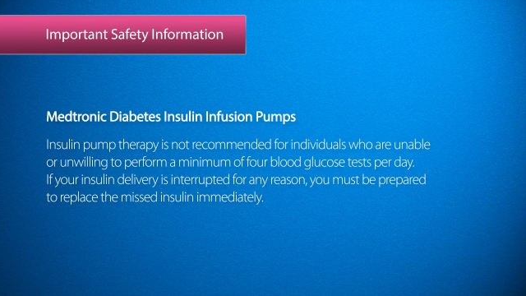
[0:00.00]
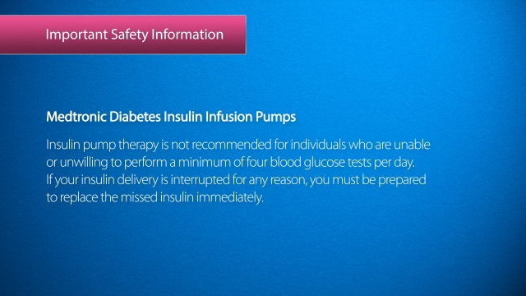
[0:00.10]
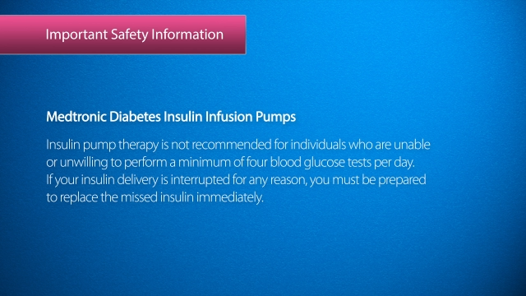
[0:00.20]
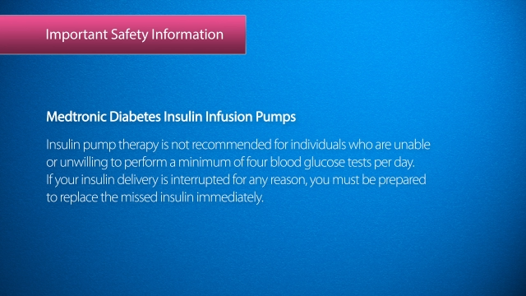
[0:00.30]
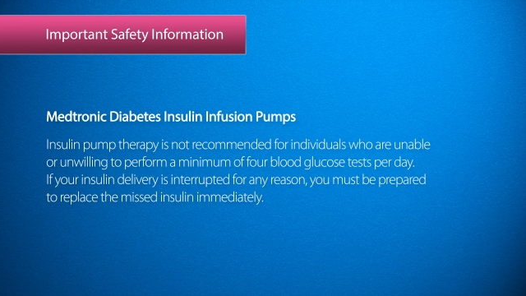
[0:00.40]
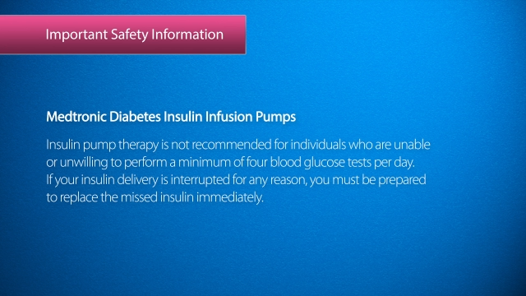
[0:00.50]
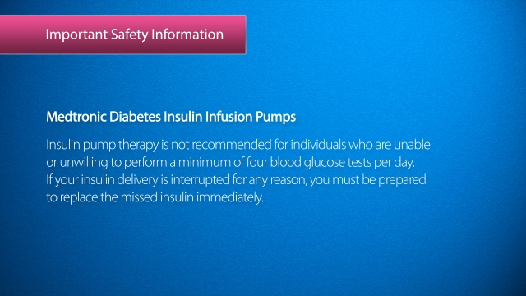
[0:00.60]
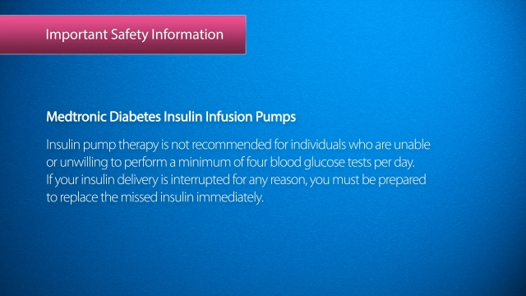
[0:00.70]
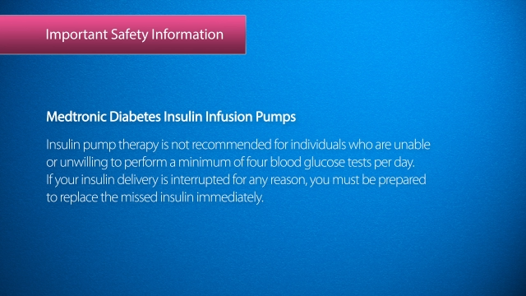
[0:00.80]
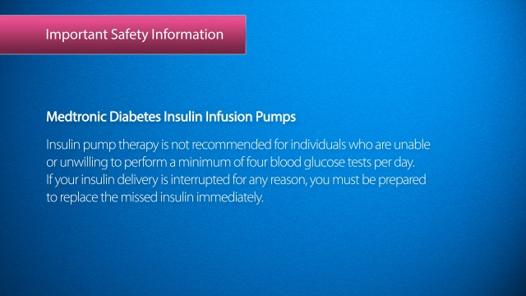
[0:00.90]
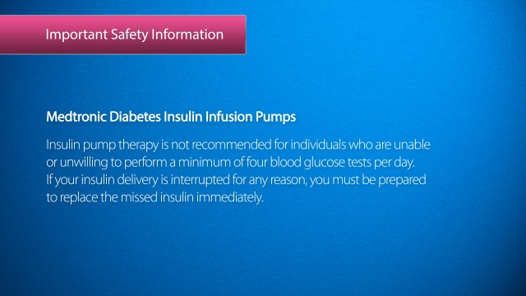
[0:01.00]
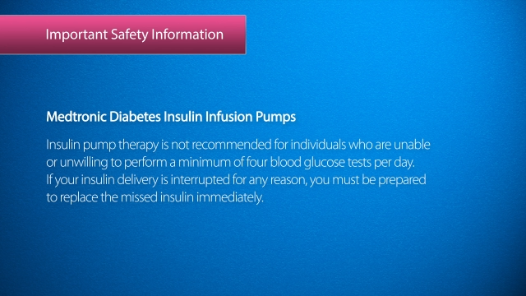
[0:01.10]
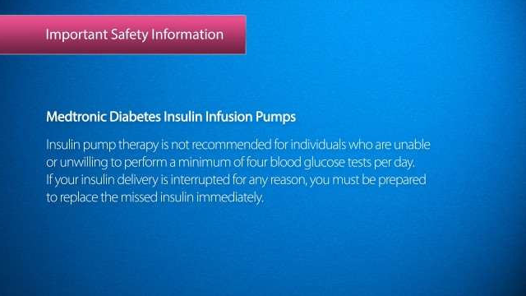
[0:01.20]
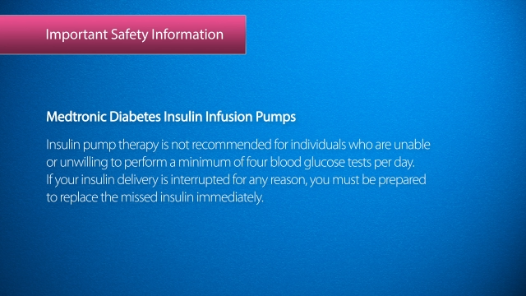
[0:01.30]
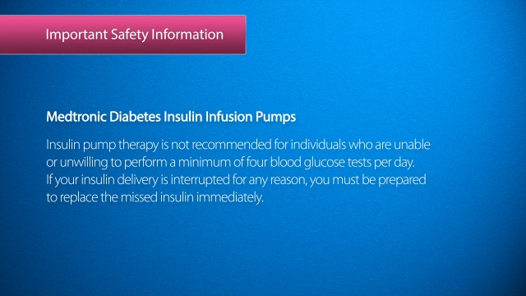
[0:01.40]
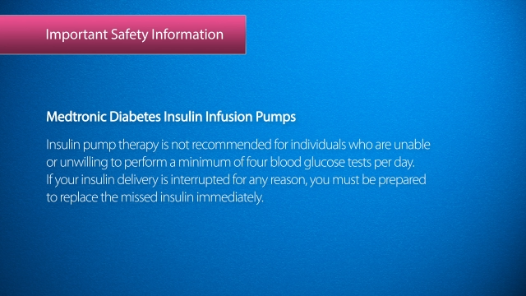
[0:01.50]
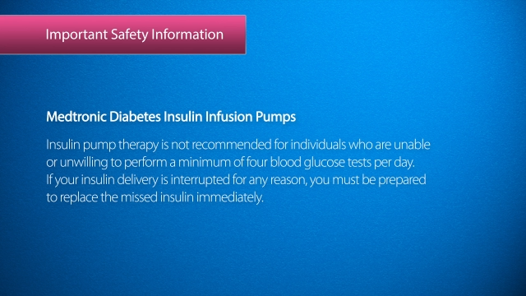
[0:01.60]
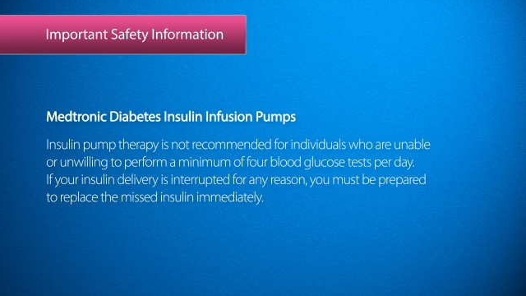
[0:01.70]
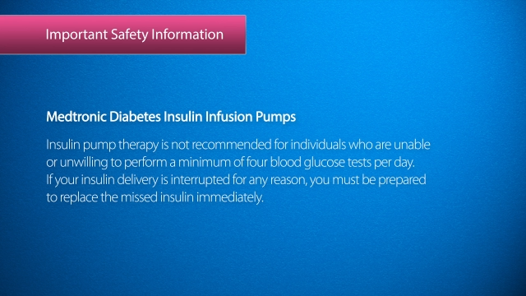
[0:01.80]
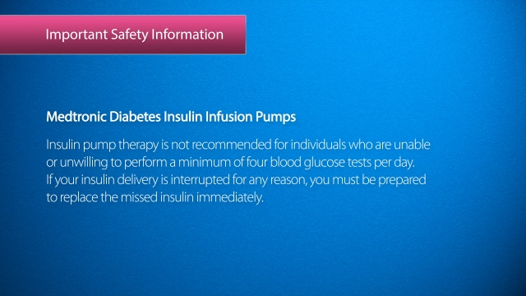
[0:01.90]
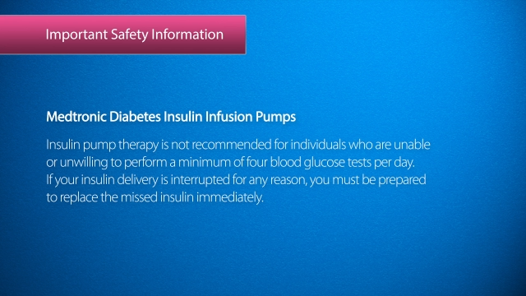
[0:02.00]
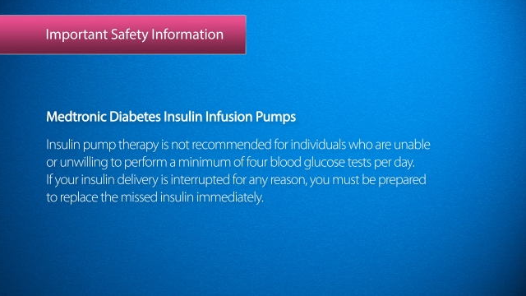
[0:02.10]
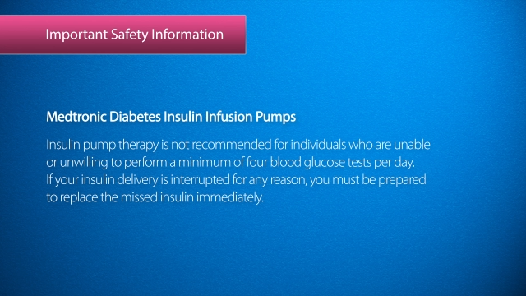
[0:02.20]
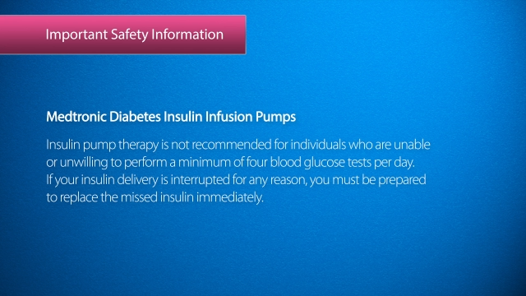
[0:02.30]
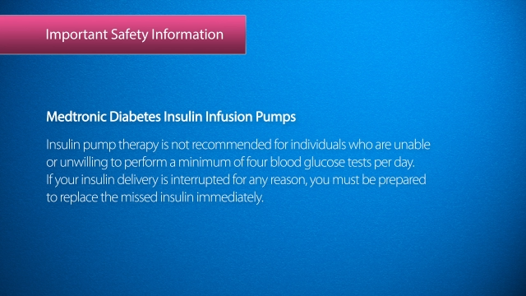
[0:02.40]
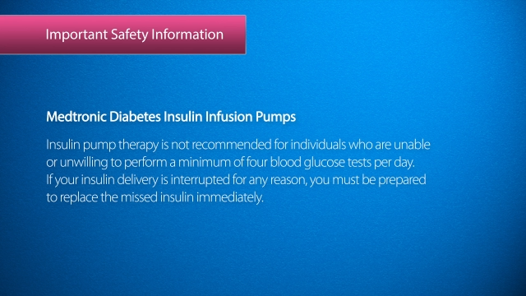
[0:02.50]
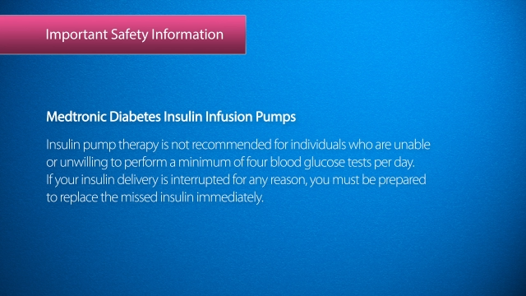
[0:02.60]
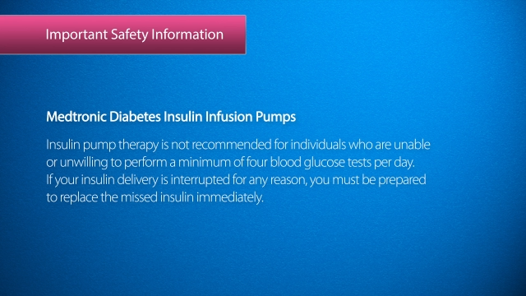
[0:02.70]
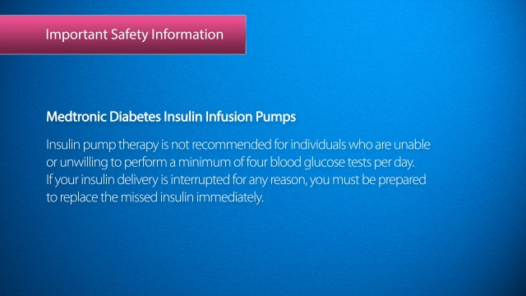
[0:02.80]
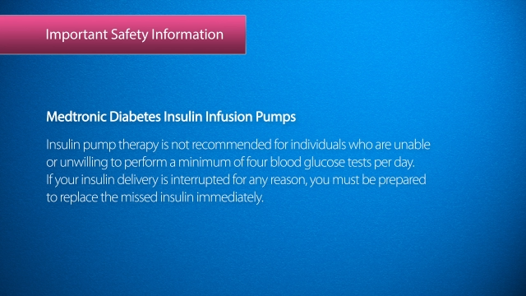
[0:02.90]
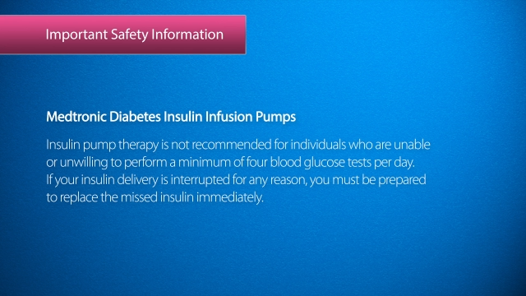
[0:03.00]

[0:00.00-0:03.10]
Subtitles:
No face is visible, so there are no lips to read.